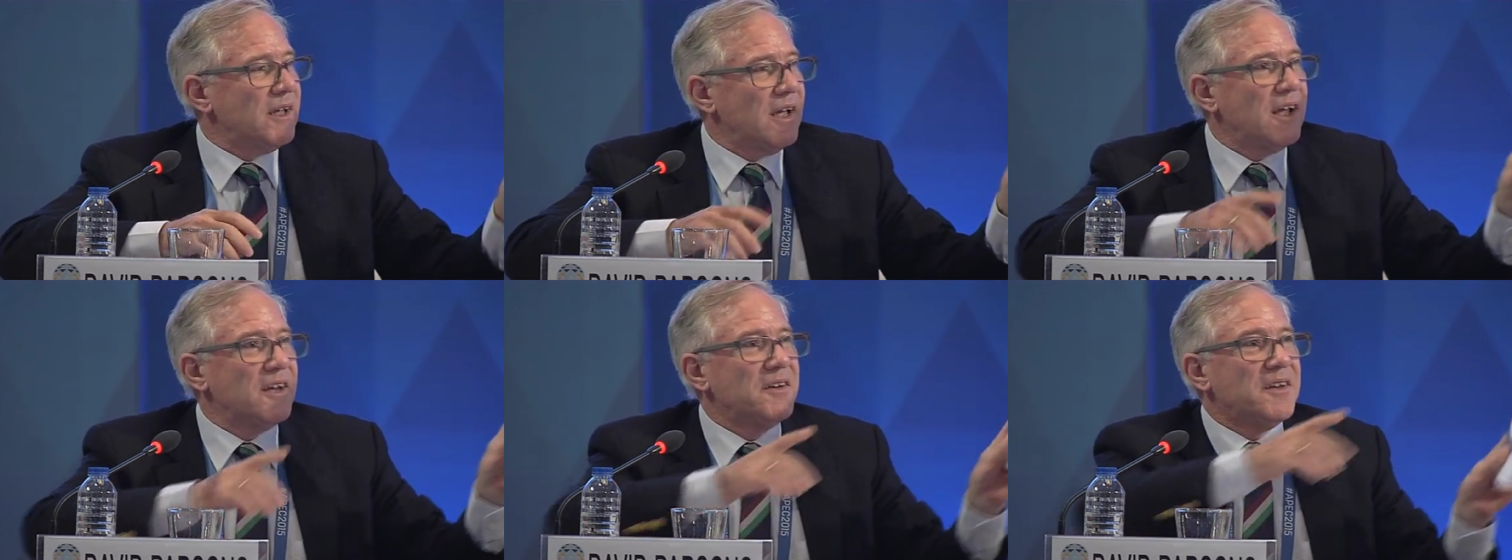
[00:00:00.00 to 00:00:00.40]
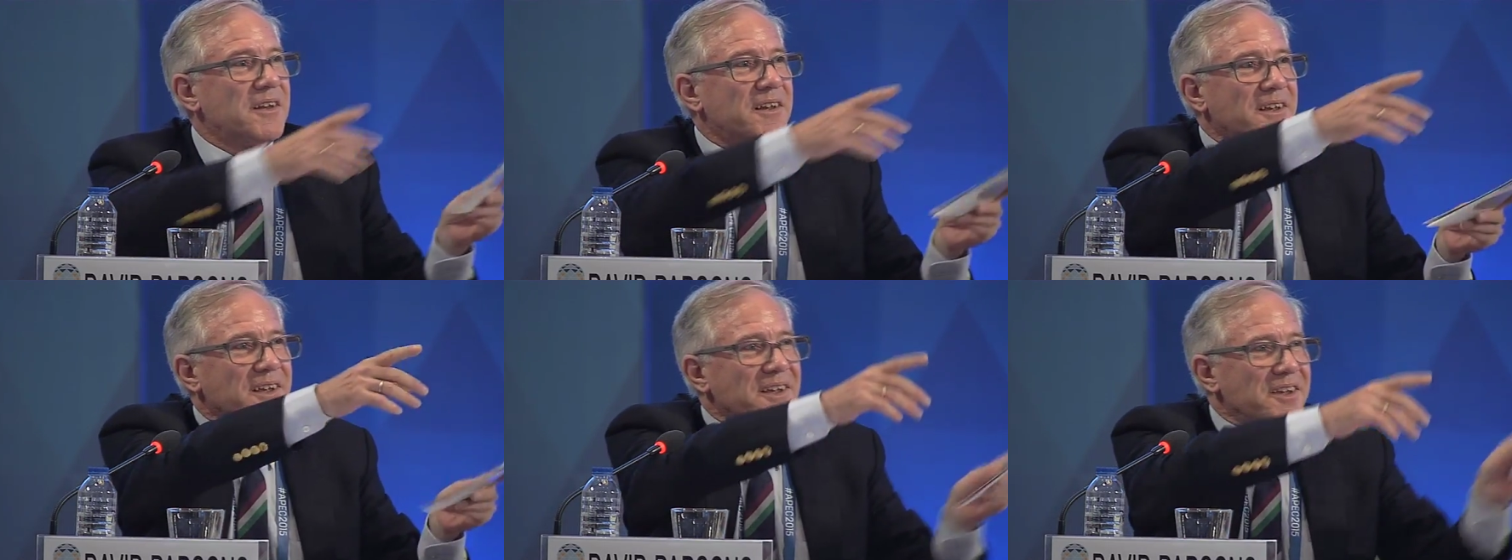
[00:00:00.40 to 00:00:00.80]
And
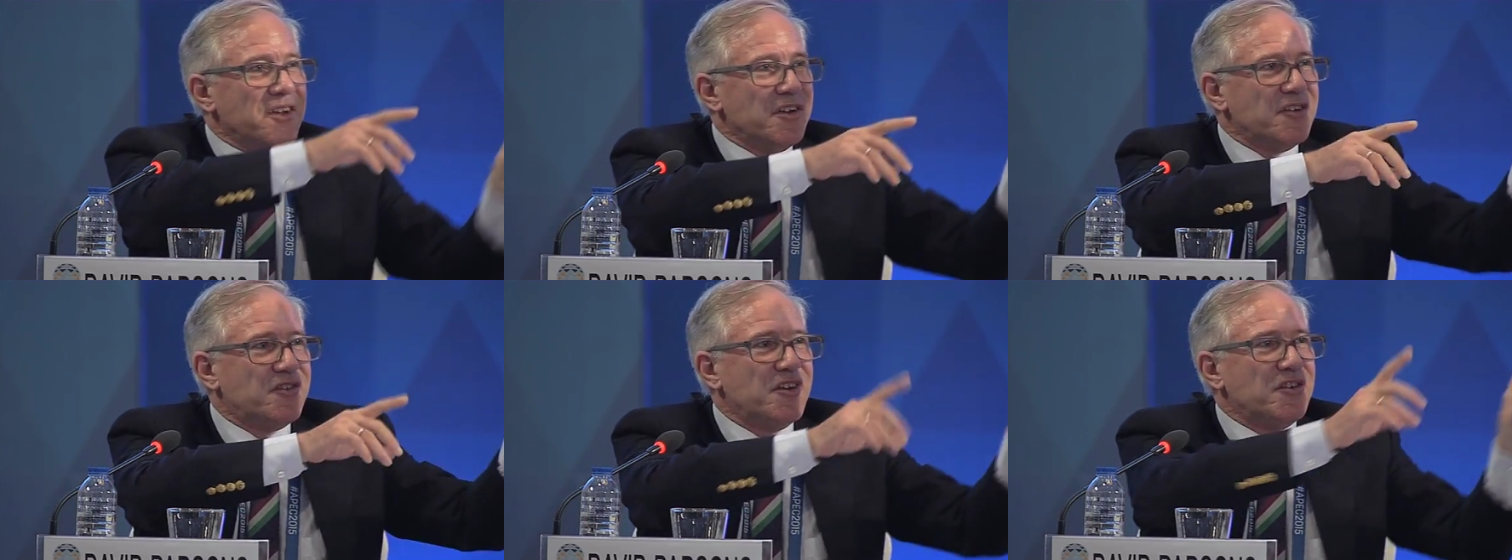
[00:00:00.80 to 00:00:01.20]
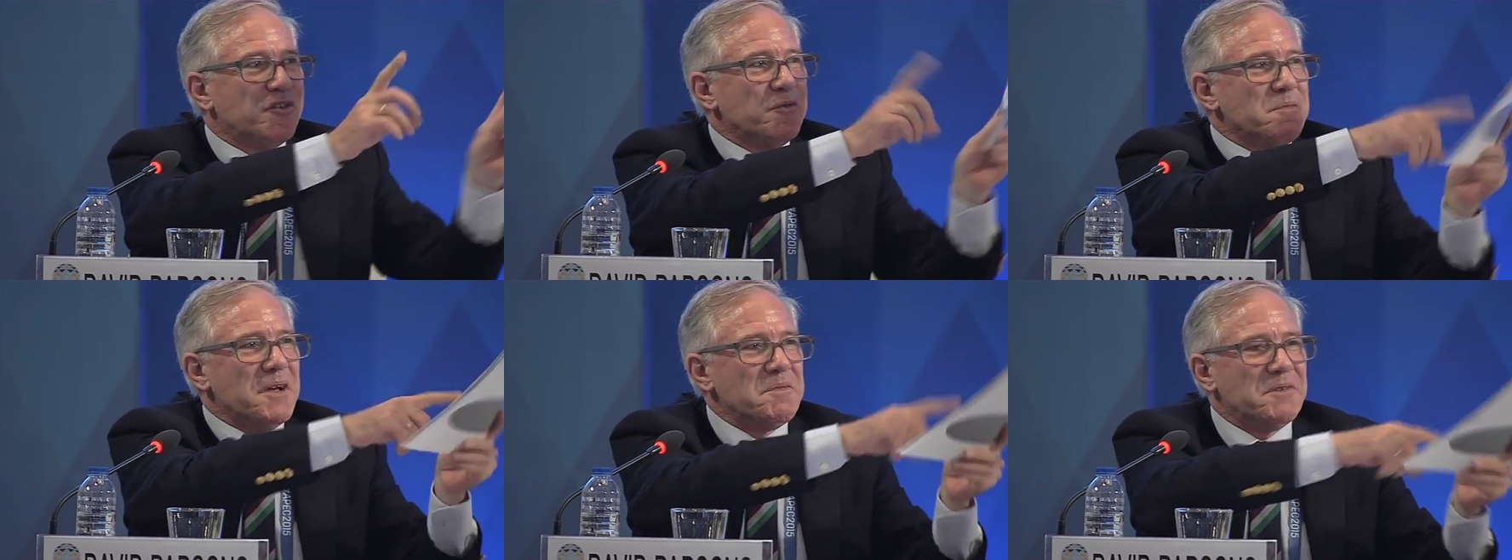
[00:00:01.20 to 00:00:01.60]

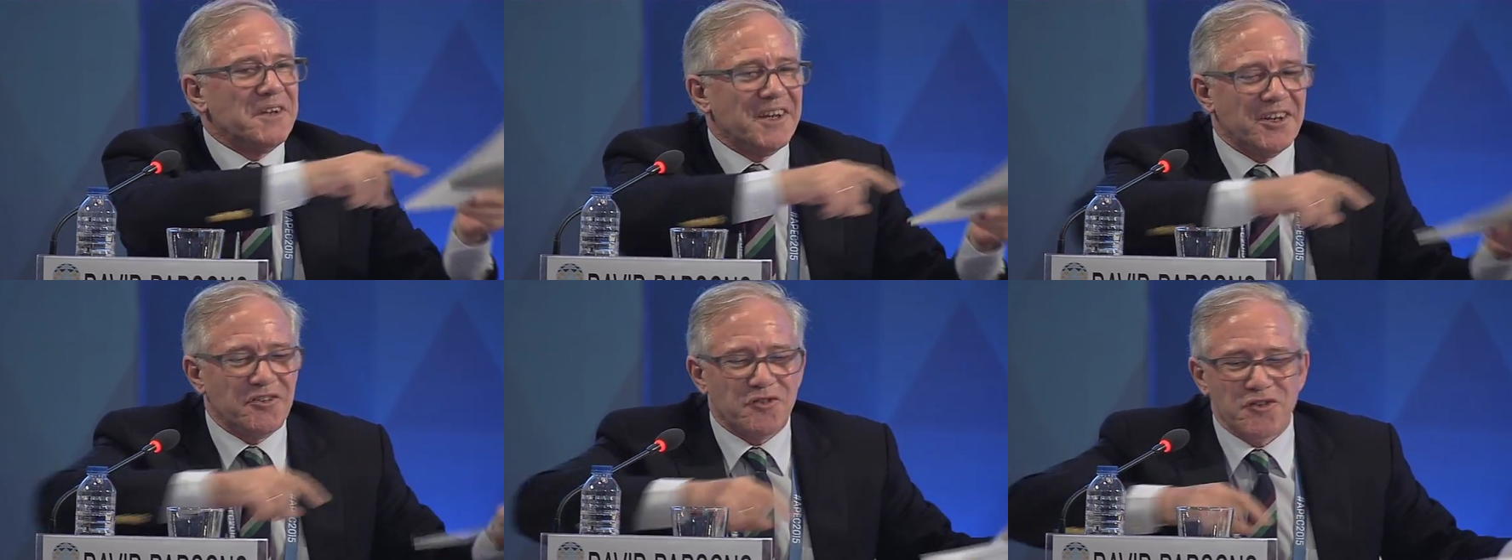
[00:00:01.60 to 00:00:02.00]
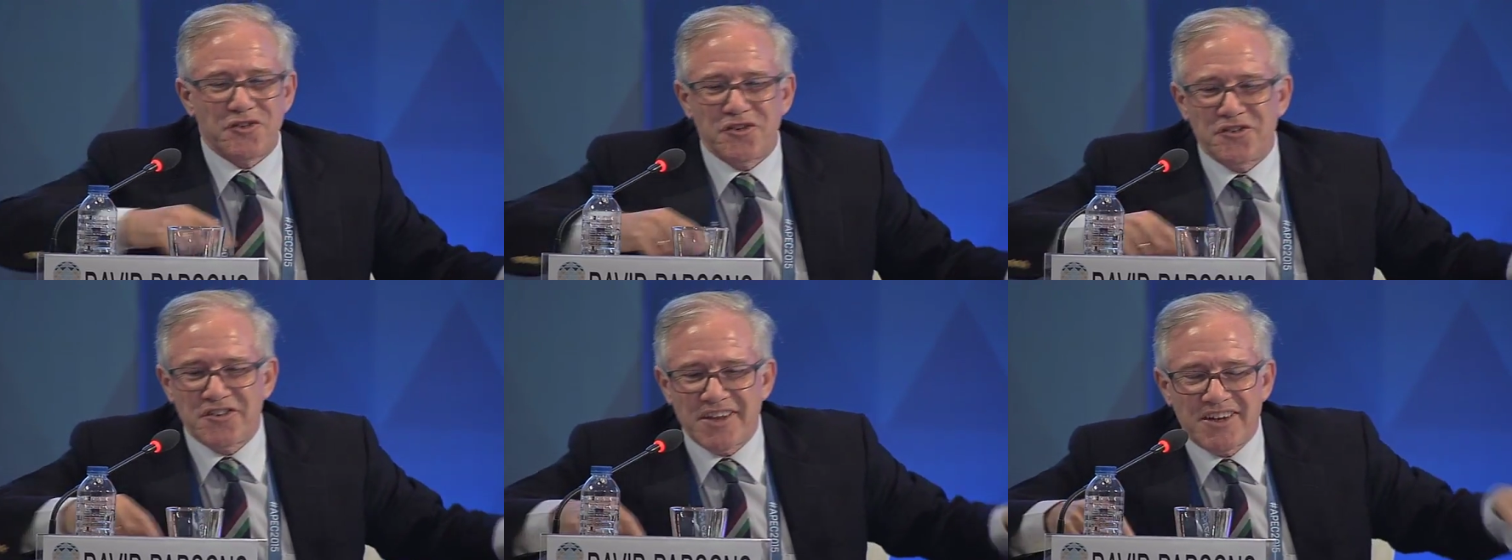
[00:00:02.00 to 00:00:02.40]
Sinta maybe
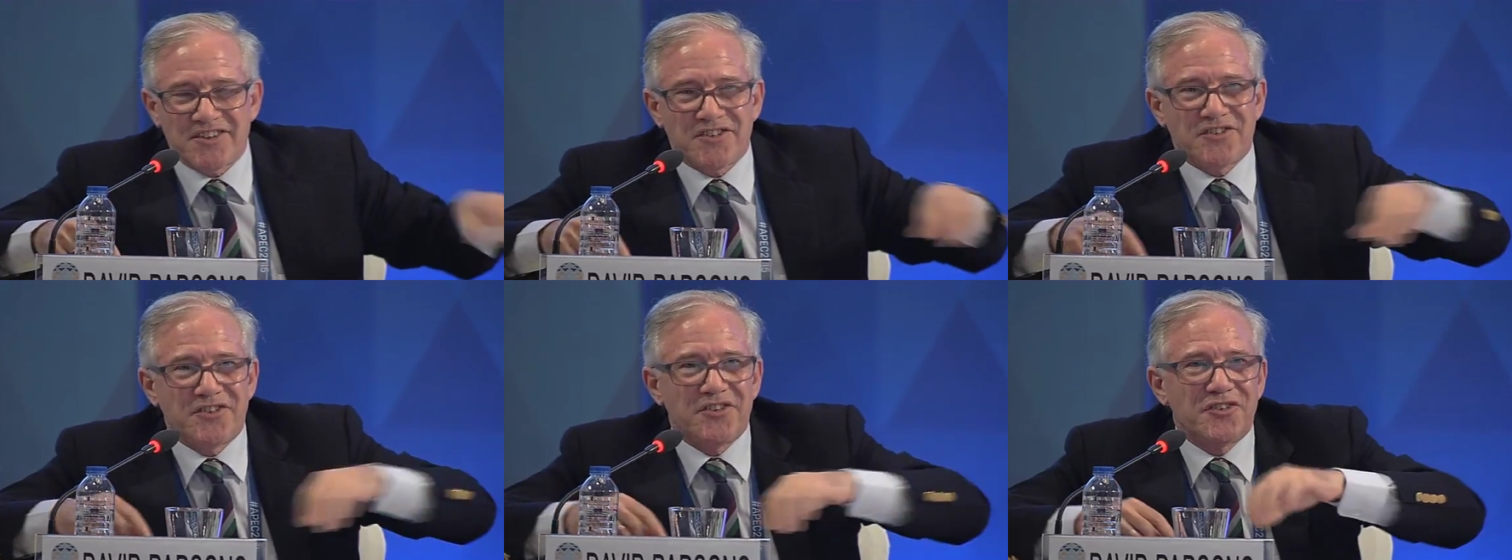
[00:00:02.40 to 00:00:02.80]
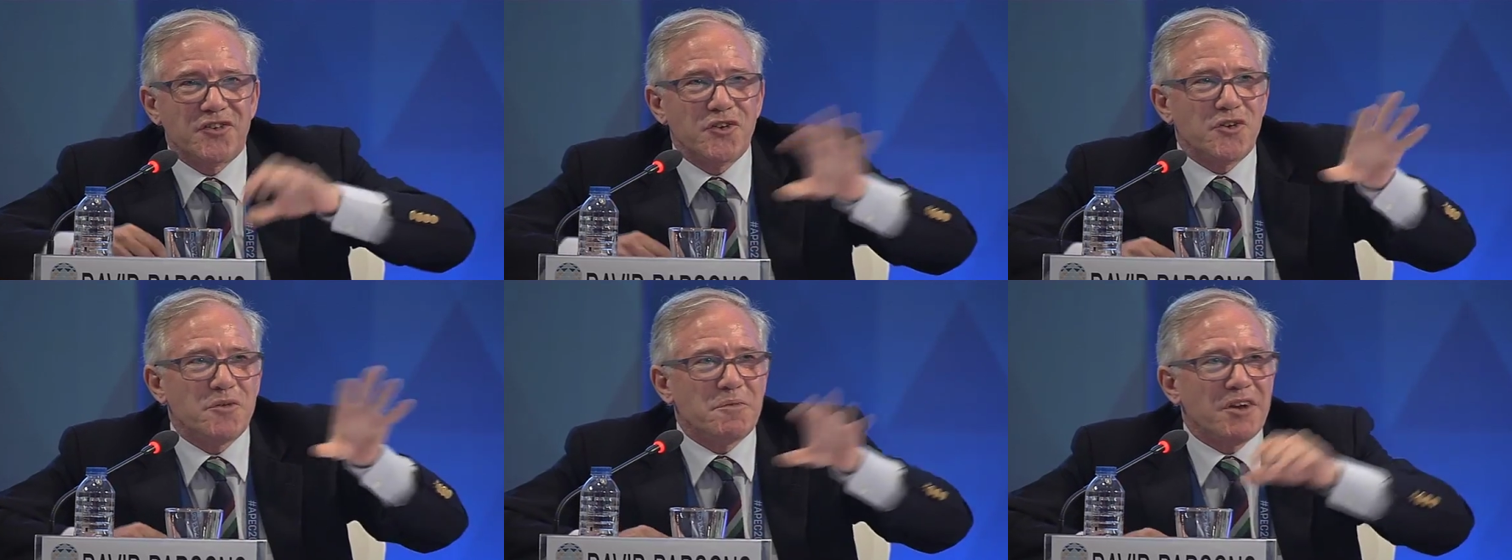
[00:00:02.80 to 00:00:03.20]
introduced that
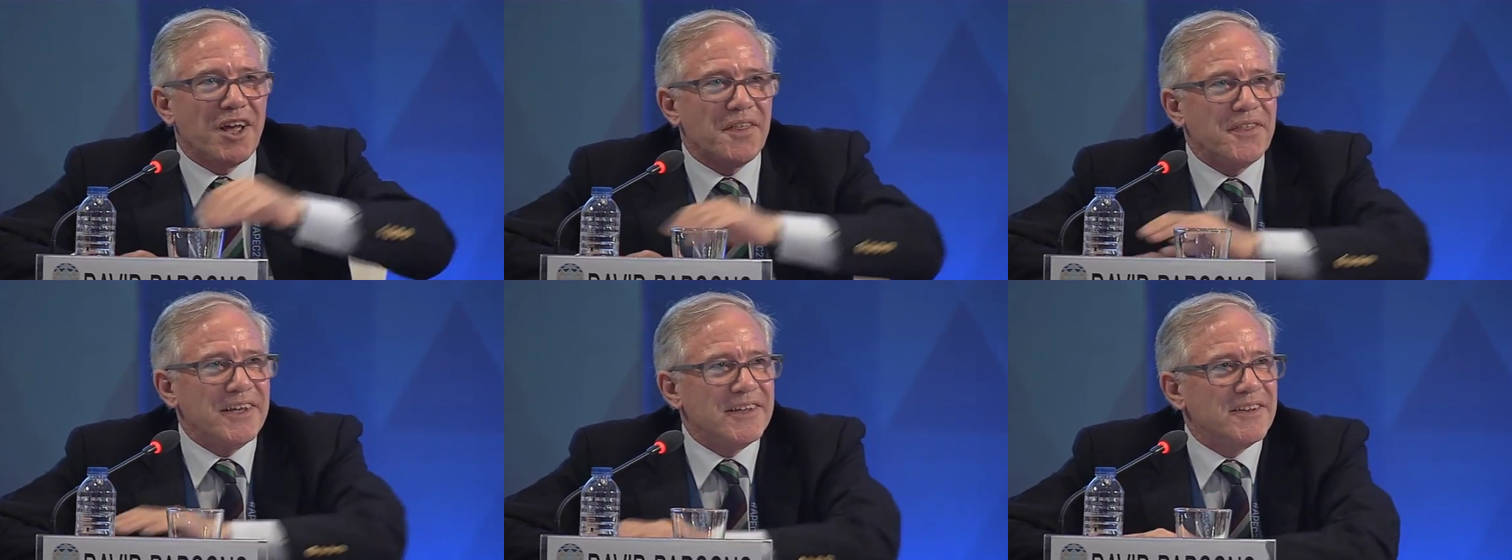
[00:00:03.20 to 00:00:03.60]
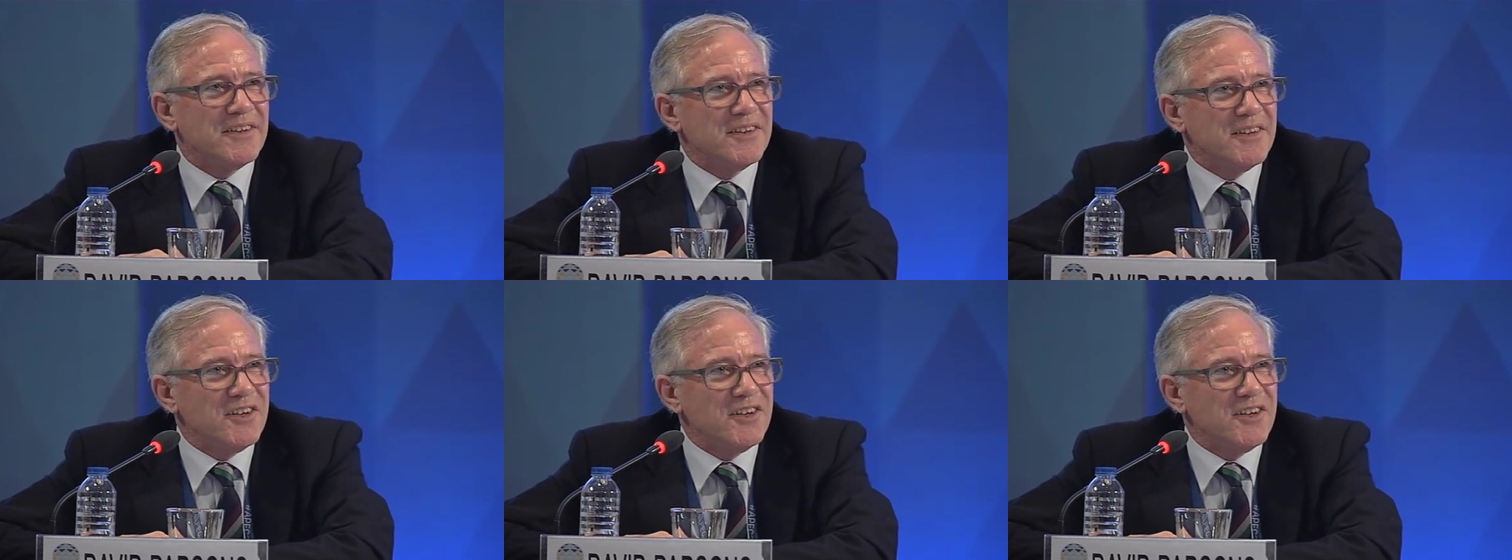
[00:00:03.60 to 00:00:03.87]
to you, but I think,